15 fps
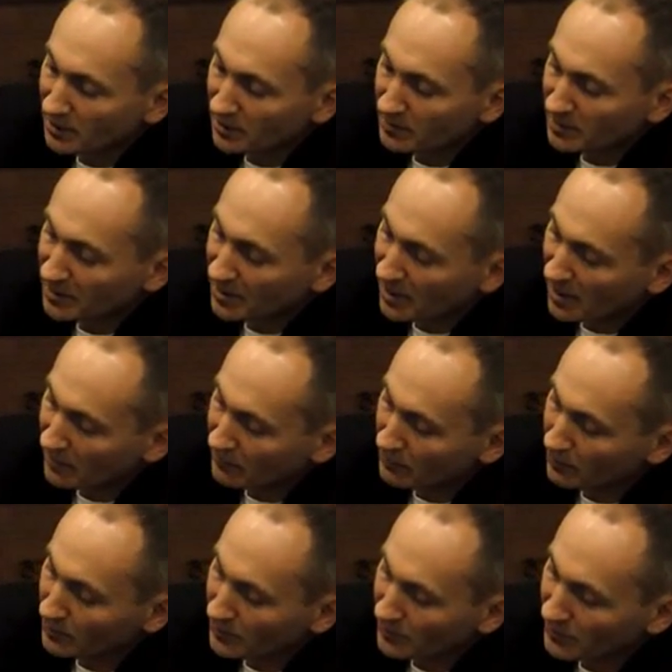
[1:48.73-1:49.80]
a little bit
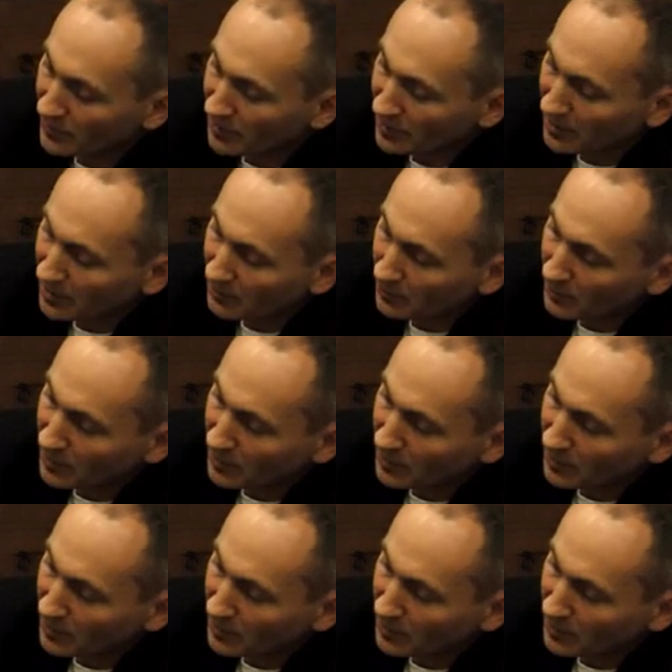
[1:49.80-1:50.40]
careful with the uh,